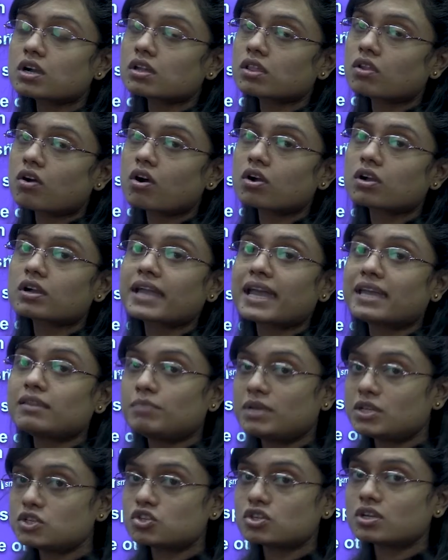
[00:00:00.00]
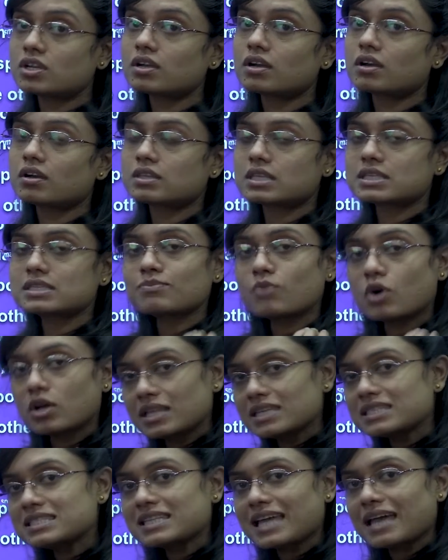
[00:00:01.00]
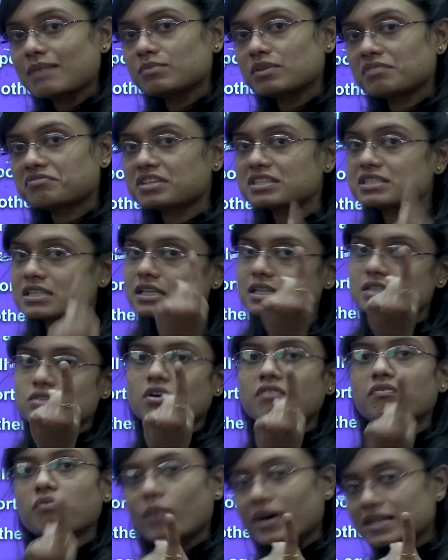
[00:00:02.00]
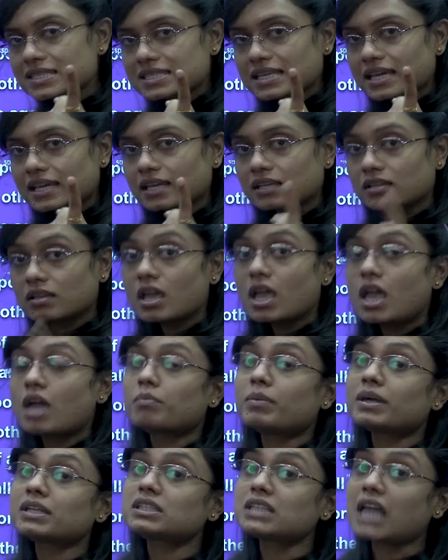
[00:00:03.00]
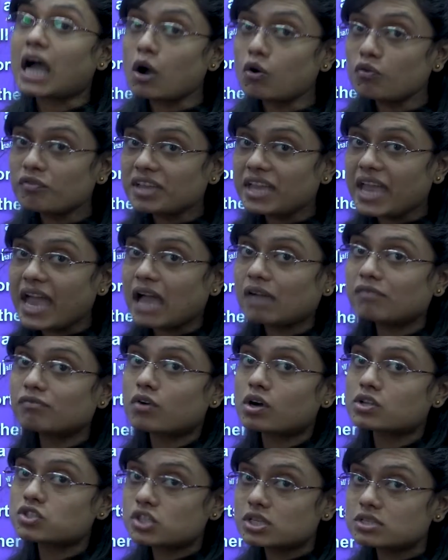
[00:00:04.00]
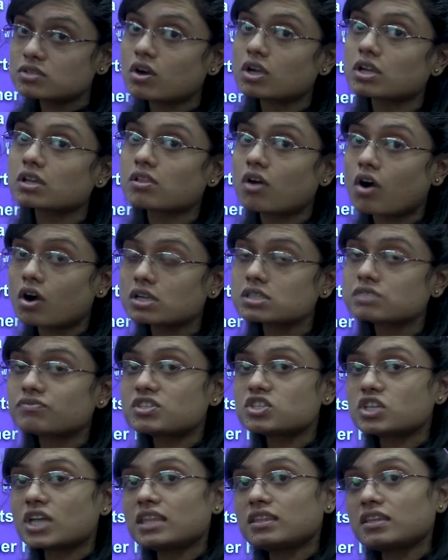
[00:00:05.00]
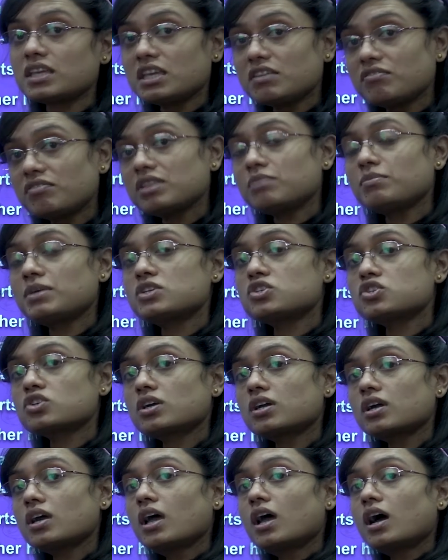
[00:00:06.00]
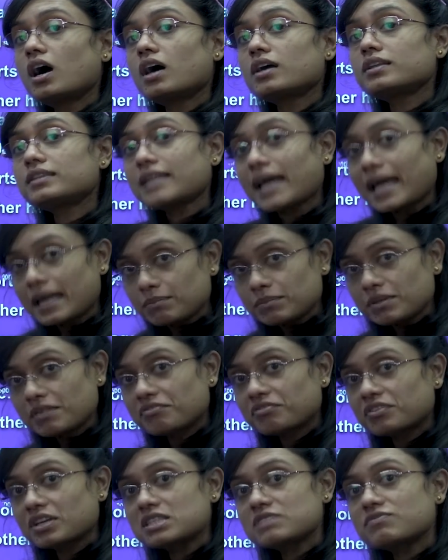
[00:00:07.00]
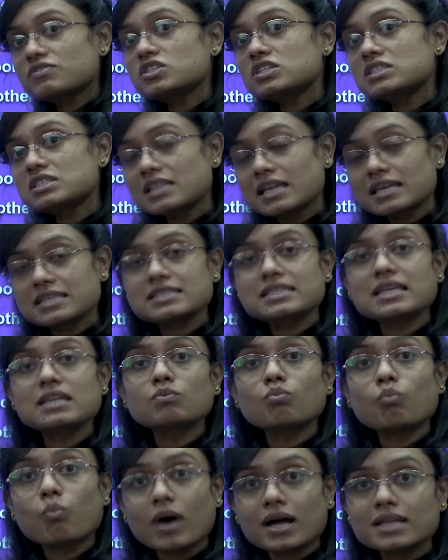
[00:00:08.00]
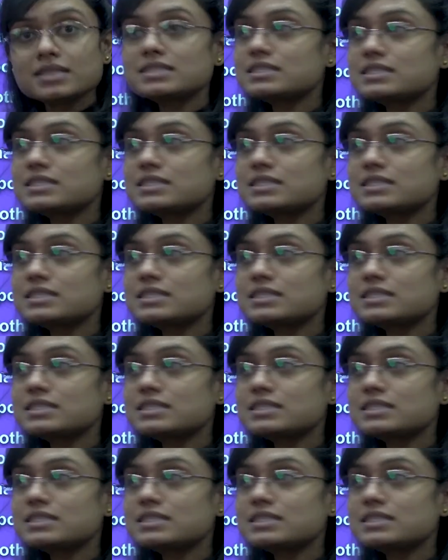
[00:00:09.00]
clock can measure the smallest time difference, that is of 1 second. But now we have watches or clocks which can even measure a time difference which is less than 1